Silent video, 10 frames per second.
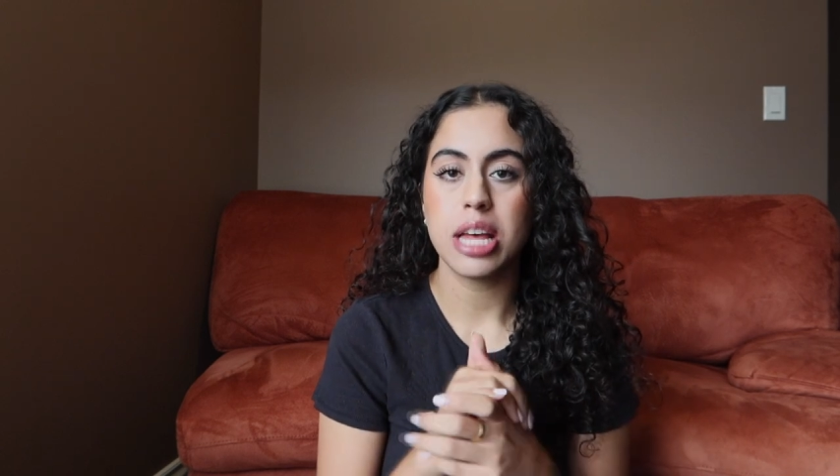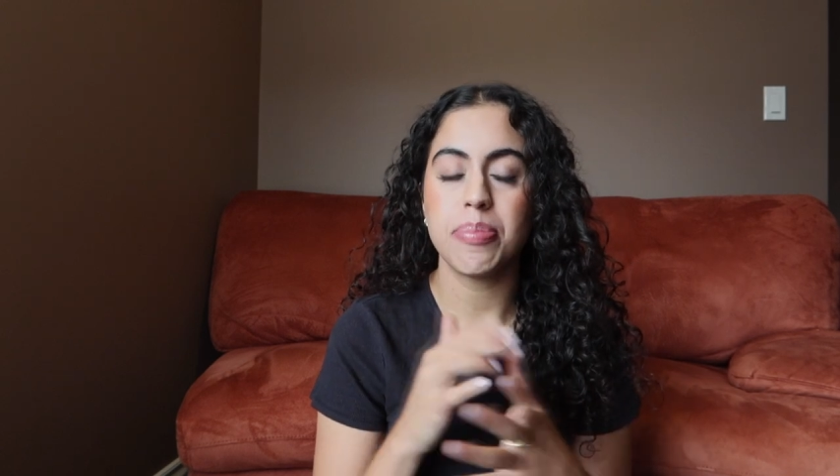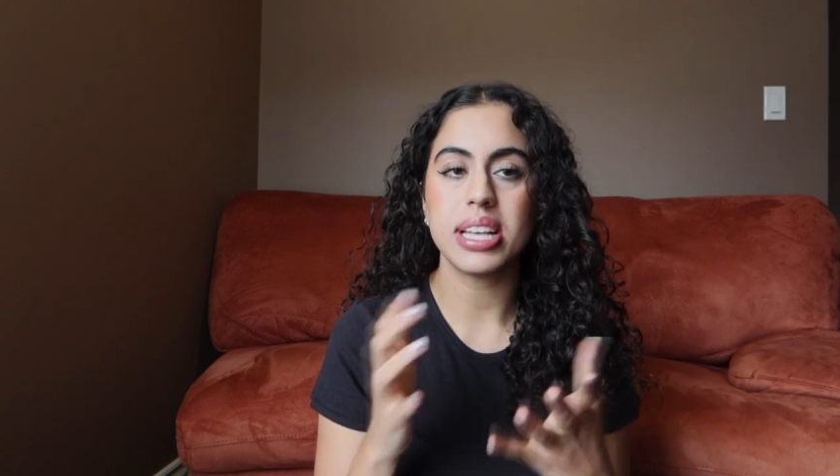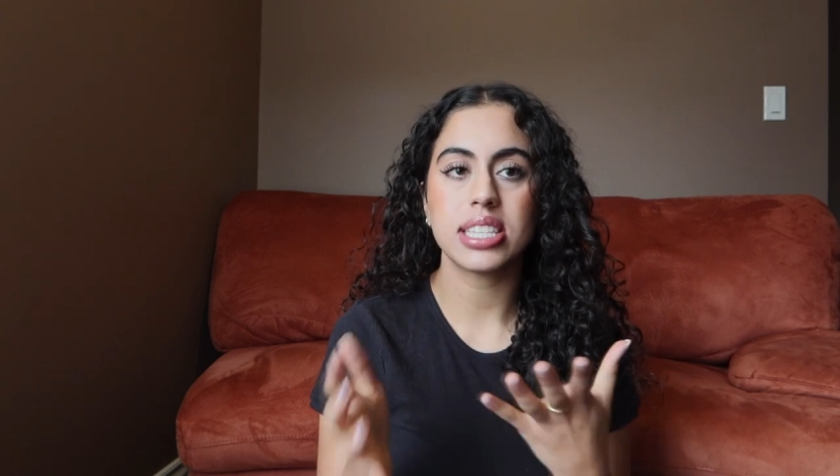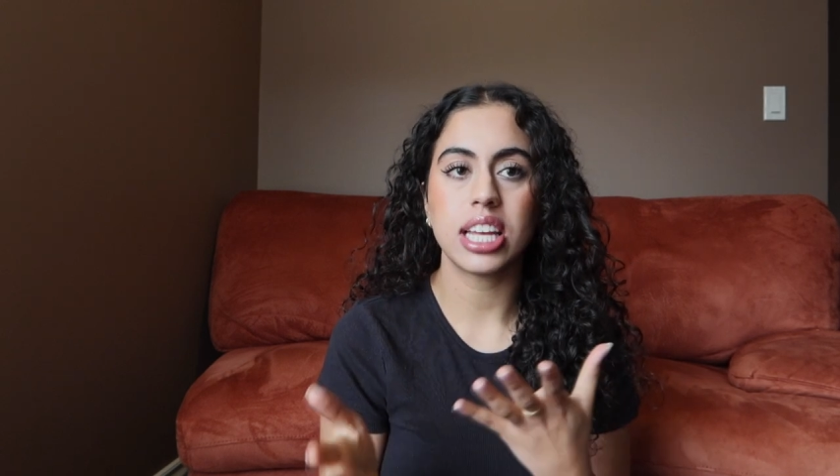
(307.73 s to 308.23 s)

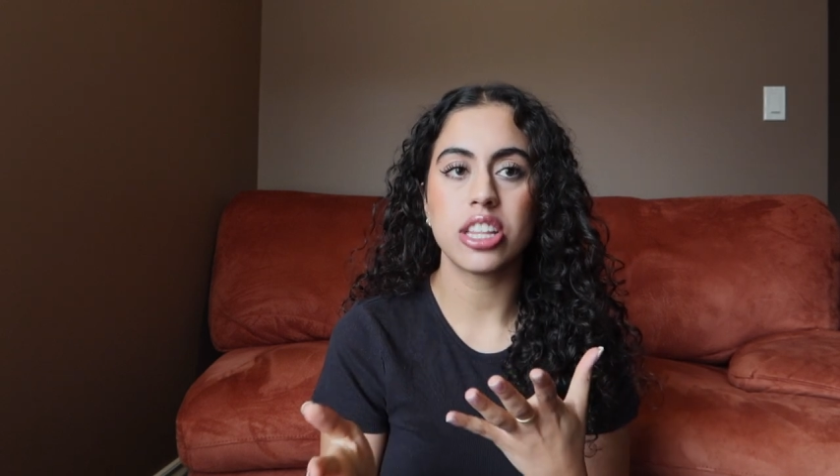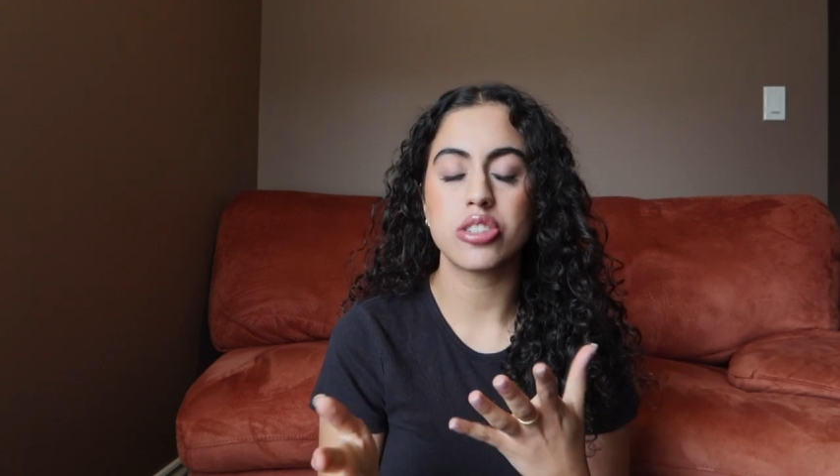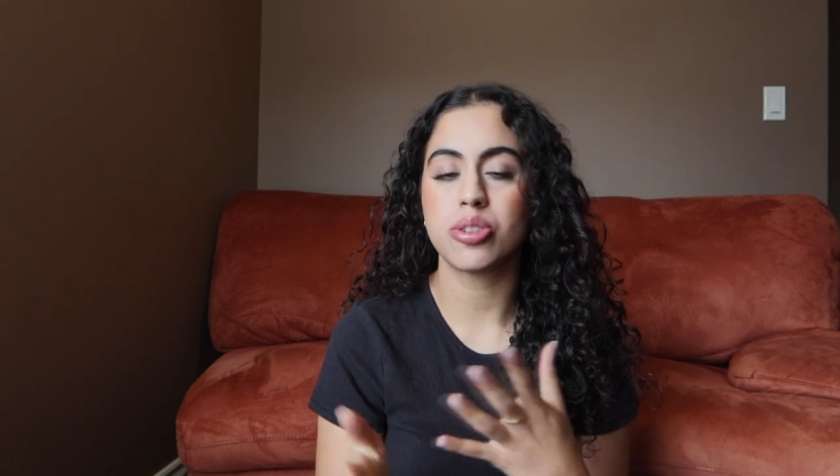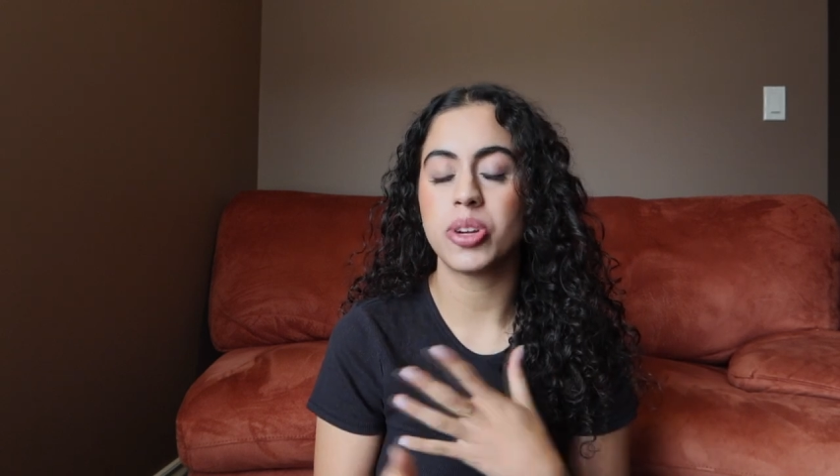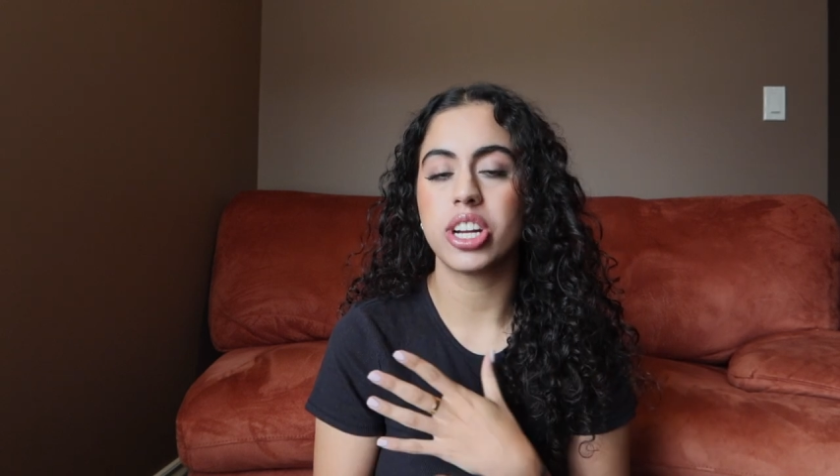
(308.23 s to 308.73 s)
basically in
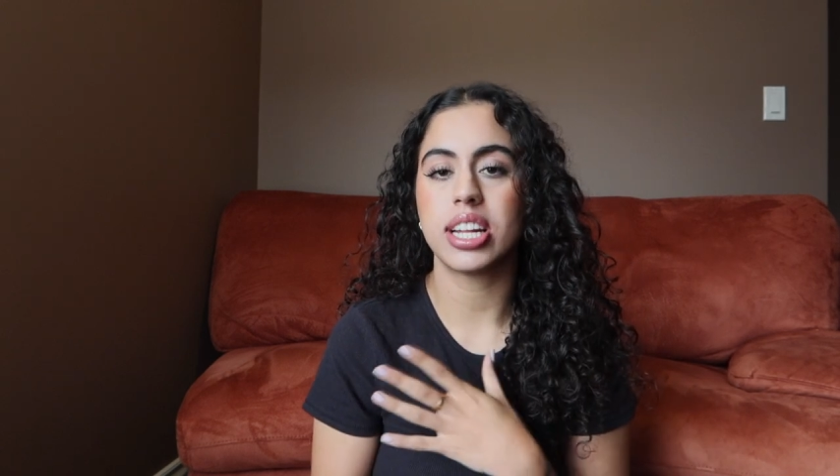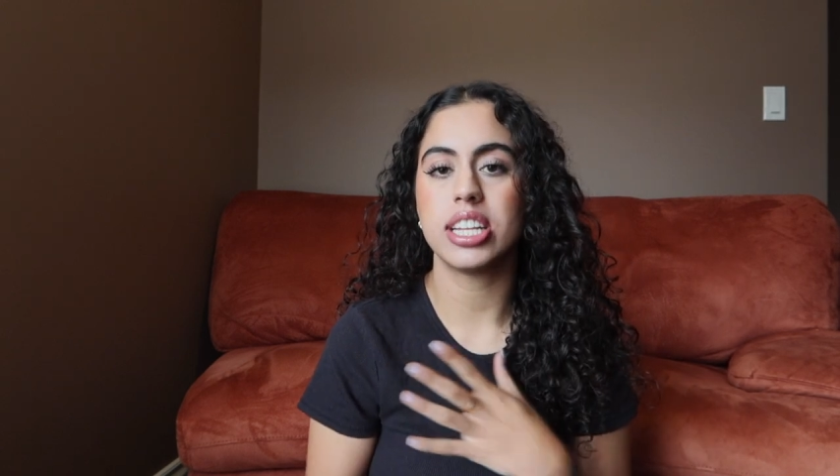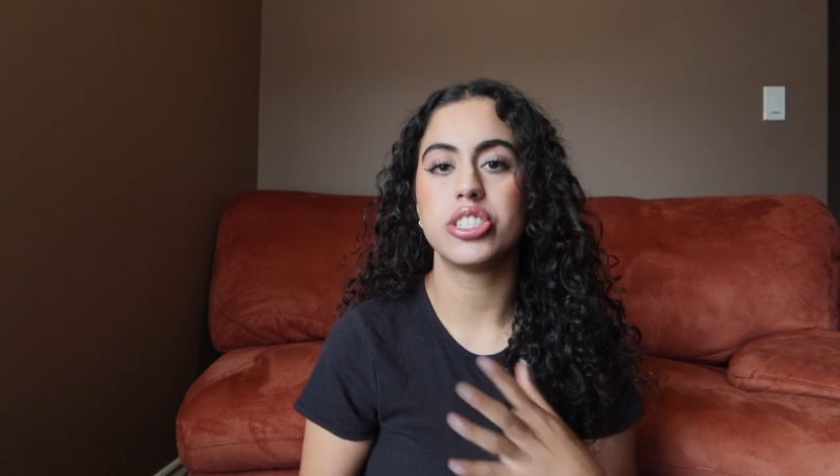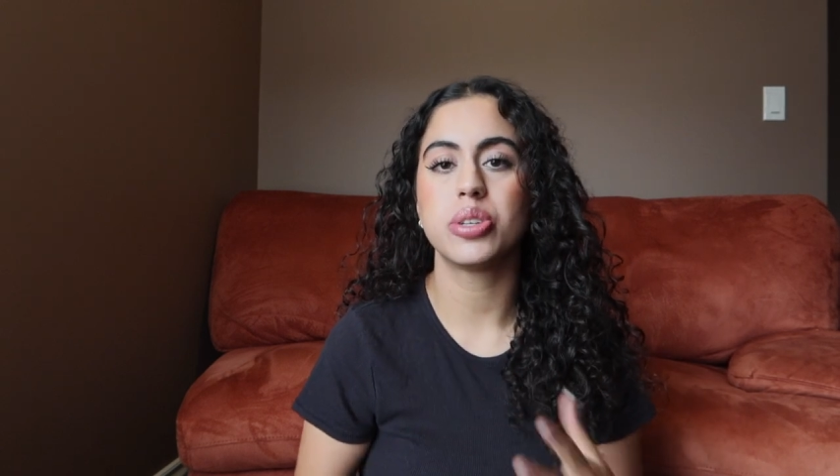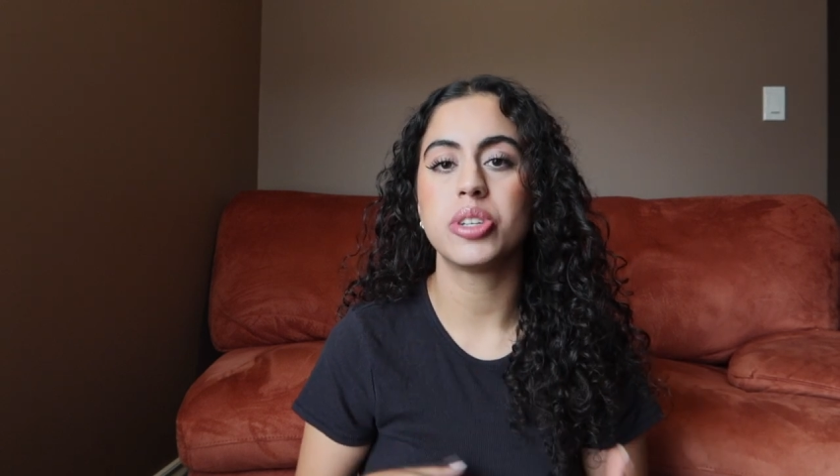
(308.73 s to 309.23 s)
this room, you're
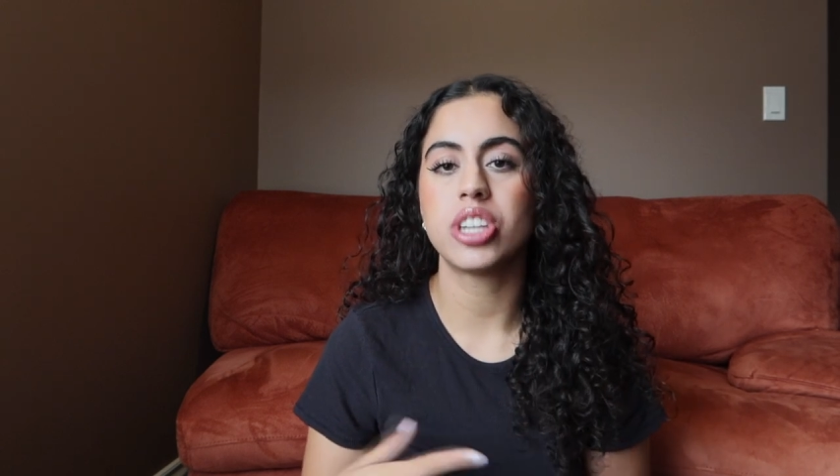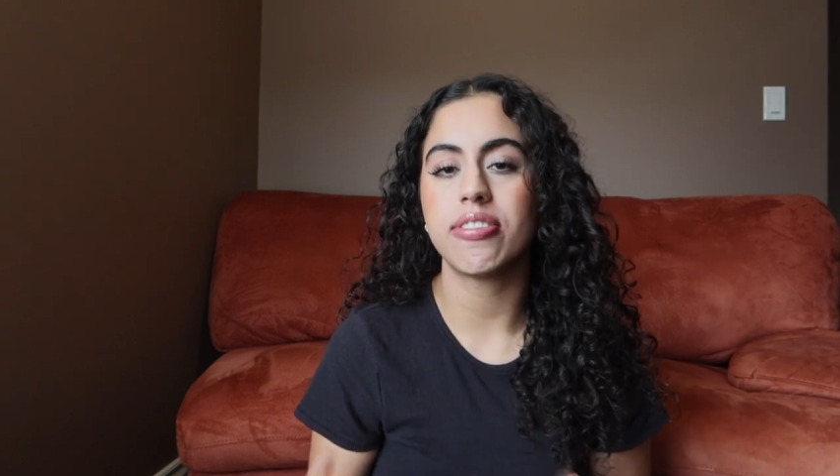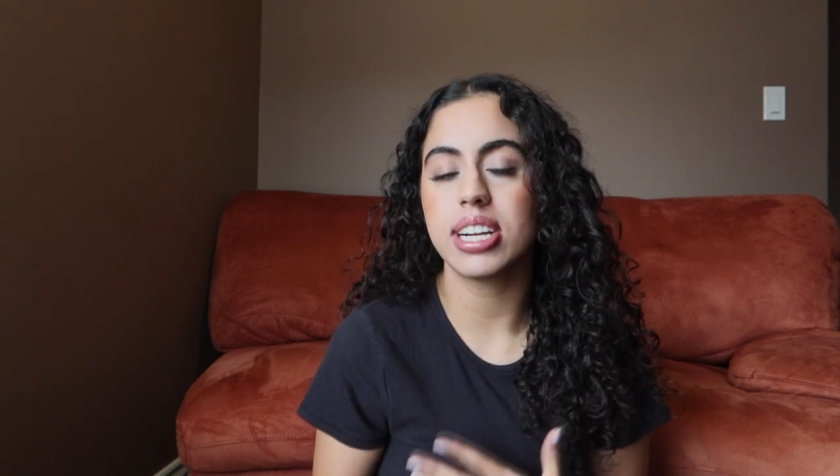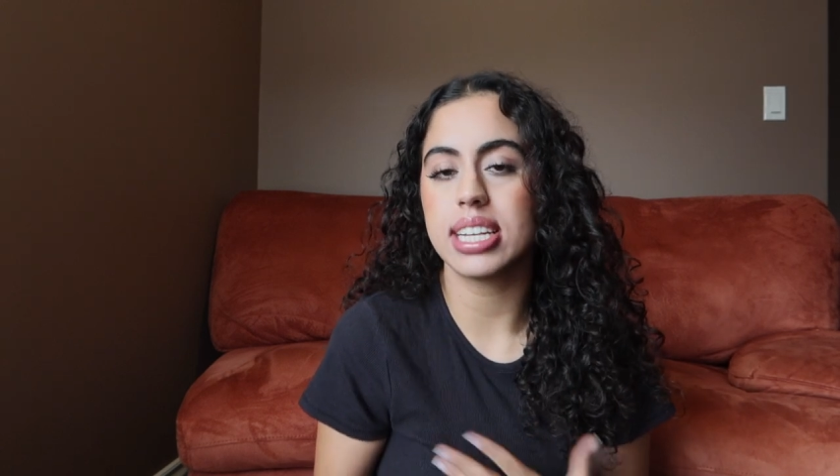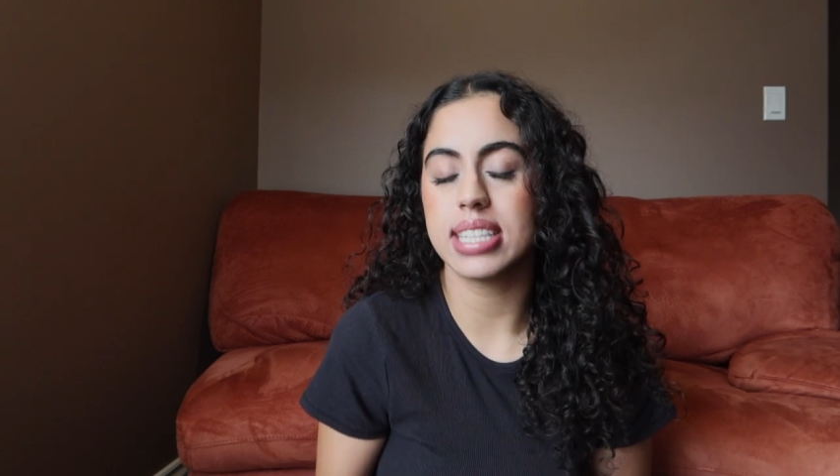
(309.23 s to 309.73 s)
gonna do
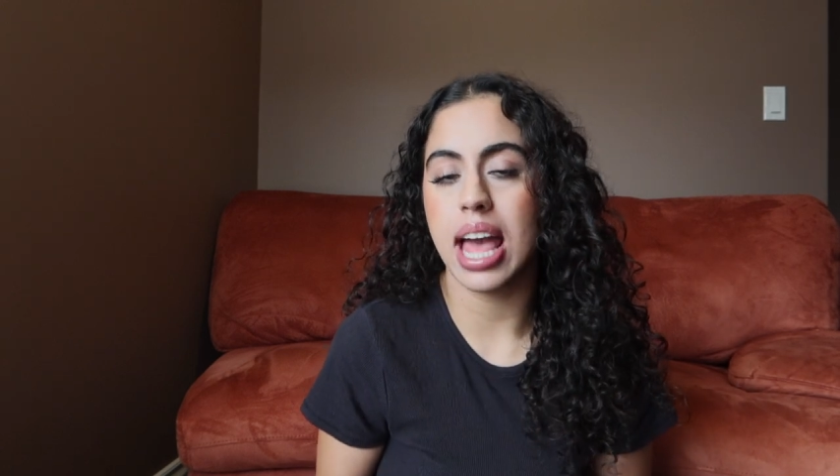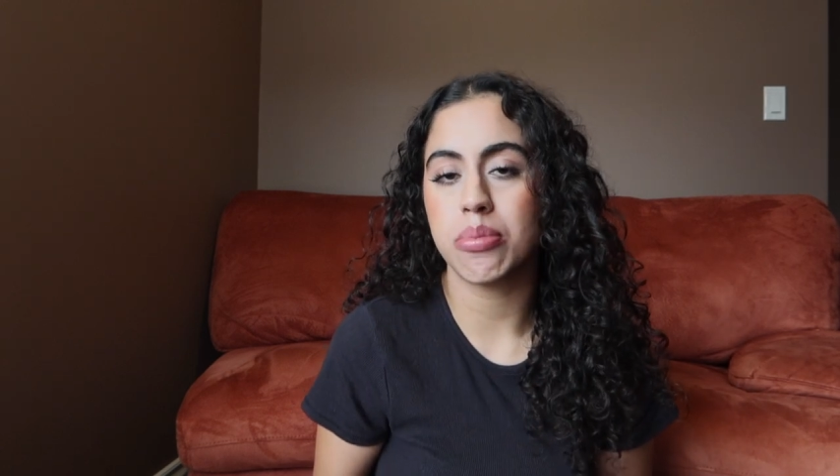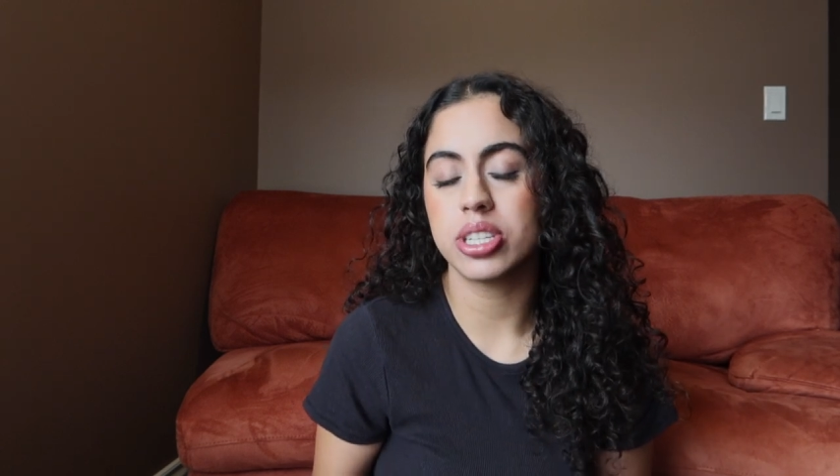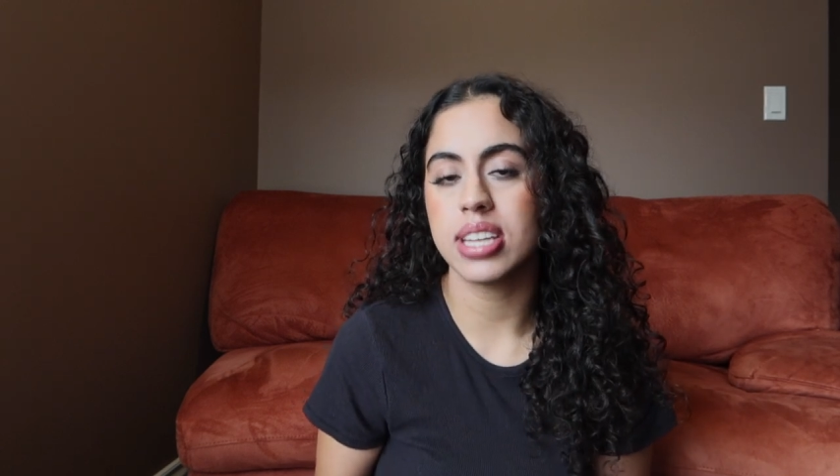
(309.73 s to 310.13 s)
whichever exam